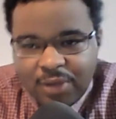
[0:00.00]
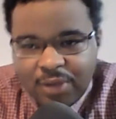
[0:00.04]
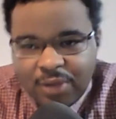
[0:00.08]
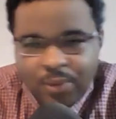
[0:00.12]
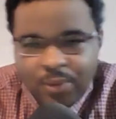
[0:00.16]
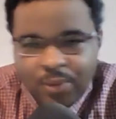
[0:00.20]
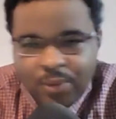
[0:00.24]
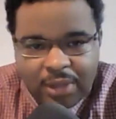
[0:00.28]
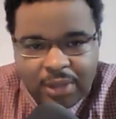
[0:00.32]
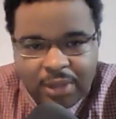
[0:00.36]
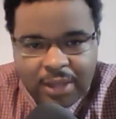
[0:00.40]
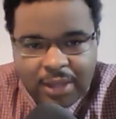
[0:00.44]
You
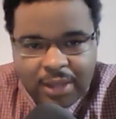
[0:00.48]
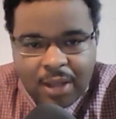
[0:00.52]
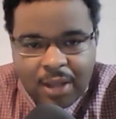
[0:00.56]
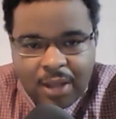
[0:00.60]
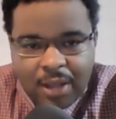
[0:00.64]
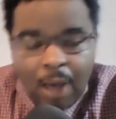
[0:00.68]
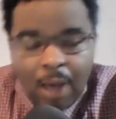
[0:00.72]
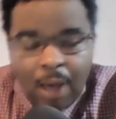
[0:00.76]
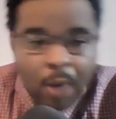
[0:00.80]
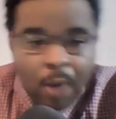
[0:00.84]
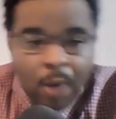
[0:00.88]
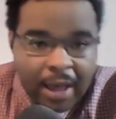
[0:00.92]
can,
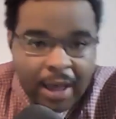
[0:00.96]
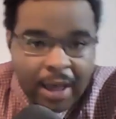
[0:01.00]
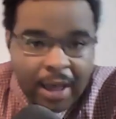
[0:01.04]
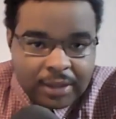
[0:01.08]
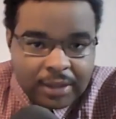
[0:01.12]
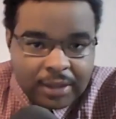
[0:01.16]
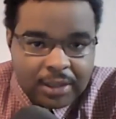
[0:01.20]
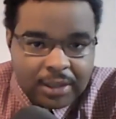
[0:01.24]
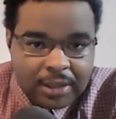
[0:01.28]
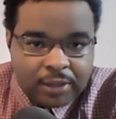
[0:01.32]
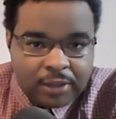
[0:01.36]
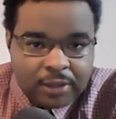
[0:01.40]
I will add
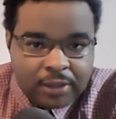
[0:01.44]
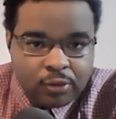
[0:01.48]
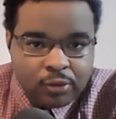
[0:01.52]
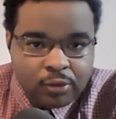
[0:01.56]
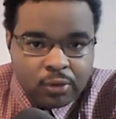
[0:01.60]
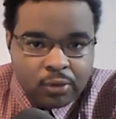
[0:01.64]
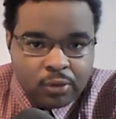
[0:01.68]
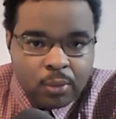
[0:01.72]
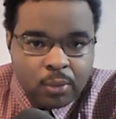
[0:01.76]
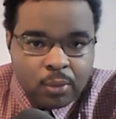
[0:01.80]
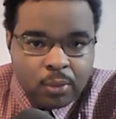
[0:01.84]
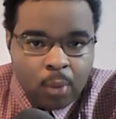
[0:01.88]
the links
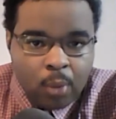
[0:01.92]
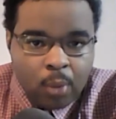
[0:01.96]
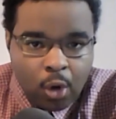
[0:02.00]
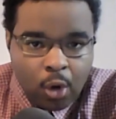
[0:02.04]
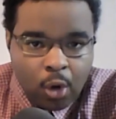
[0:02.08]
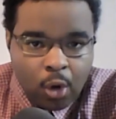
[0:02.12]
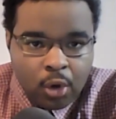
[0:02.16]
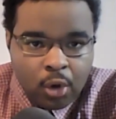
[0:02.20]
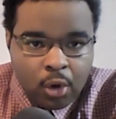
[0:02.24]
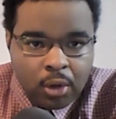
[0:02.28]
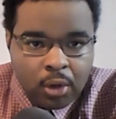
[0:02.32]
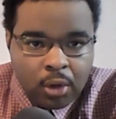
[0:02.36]
to
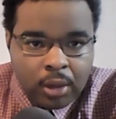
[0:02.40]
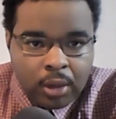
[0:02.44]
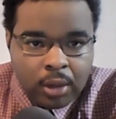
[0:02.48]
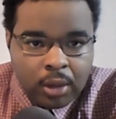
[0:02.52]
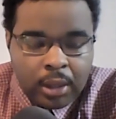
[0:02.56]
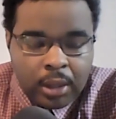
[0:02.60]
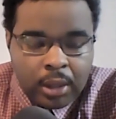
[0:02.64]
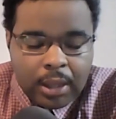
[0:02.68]
her